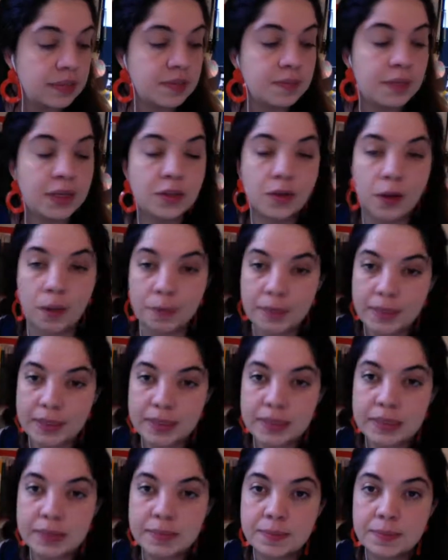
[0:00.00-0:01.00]
my
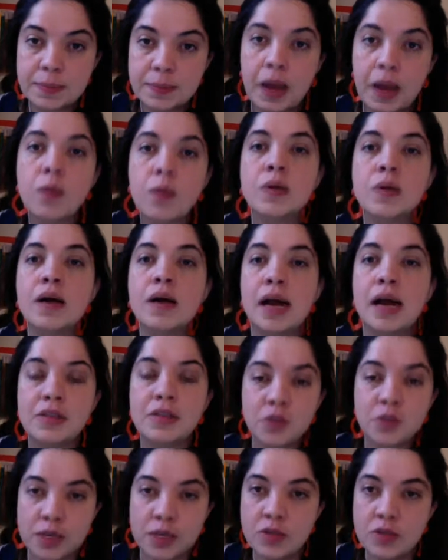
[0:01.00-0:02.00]
topics. I
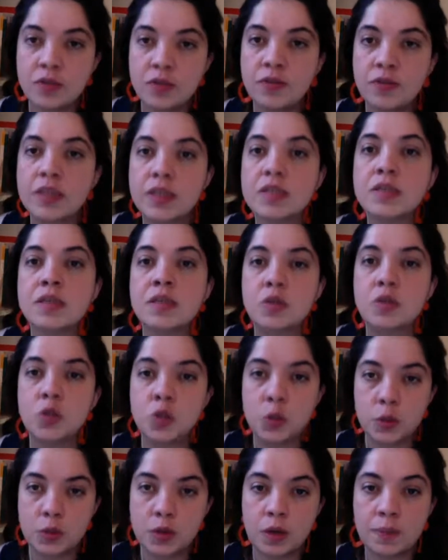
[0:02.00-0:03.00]
try to fix in
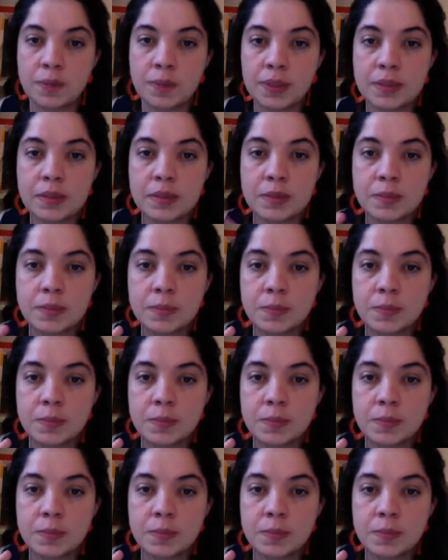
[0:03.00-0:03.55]
2 topics.